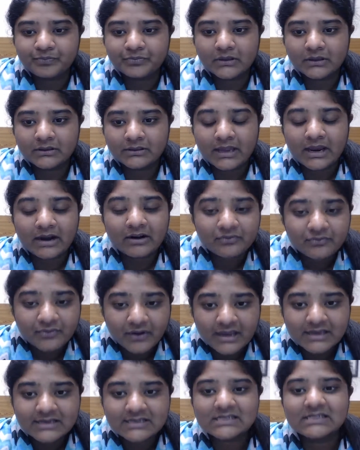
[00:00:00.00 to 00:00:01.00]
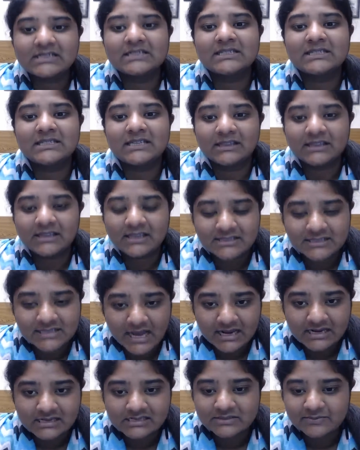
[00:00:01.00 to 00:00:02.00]
their findings and the
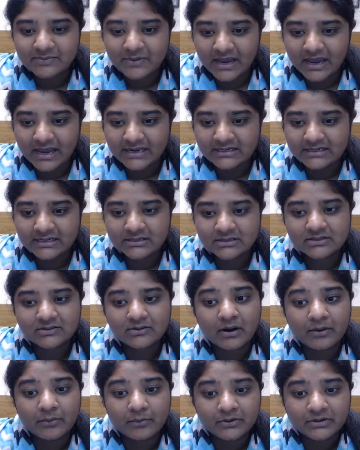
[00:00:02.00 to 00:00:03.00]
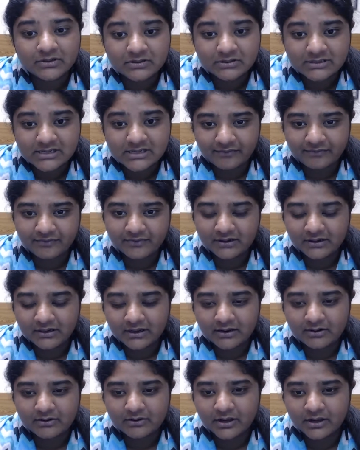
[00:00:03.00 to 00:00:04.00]
science behind it. So I would definitely
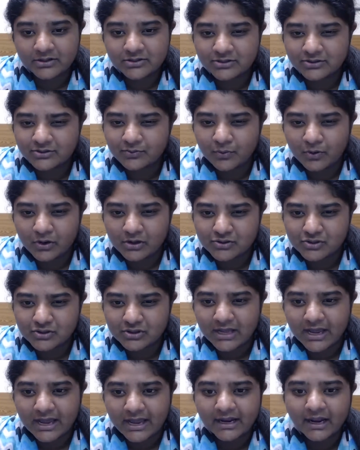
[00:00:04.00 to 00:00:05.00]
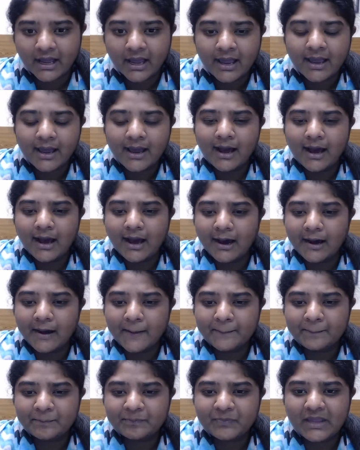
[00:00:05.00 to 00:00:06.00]
encourage you to watch that.
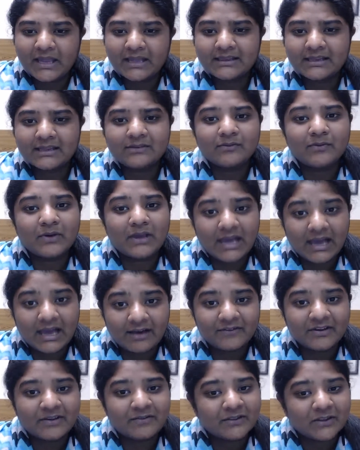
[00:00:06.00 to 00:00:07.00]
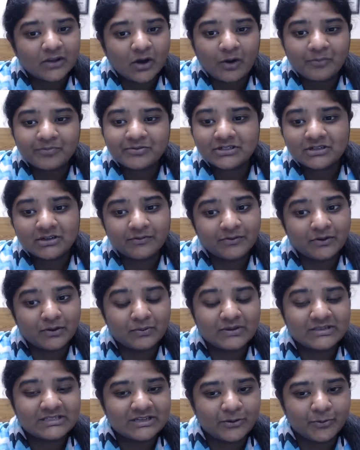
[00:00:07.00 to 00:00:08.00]
And then we have even the optional
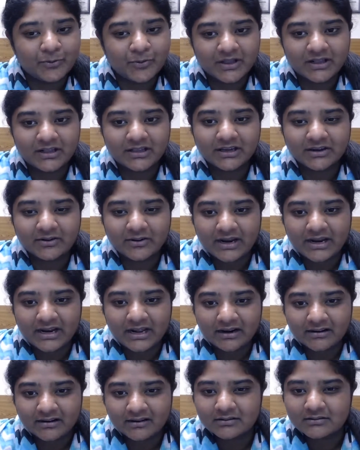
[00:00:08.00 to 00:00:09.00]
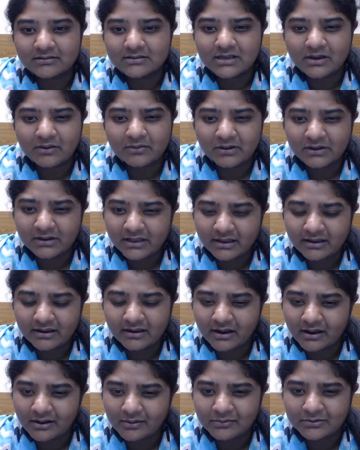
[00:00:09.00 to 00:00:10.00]
viewings are really great articles. I
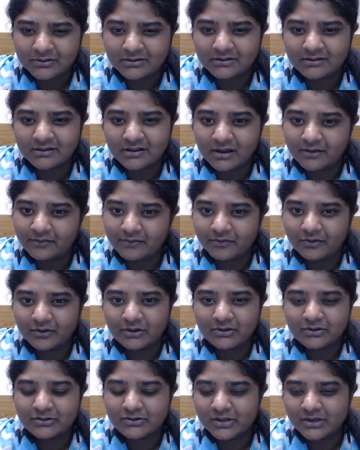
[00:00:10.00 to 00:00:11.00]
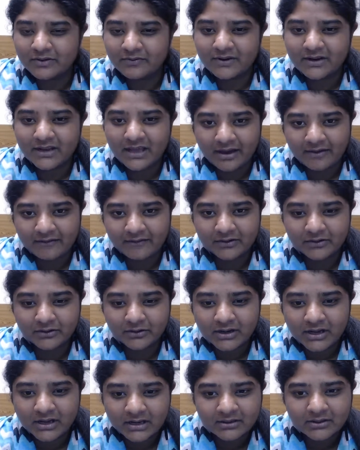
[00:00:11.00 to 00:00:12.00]
would love for you to even have a
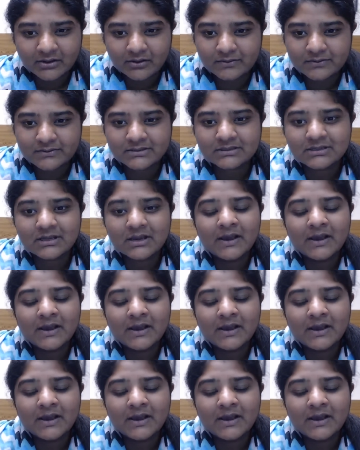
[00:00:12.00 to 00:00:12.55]
look at those.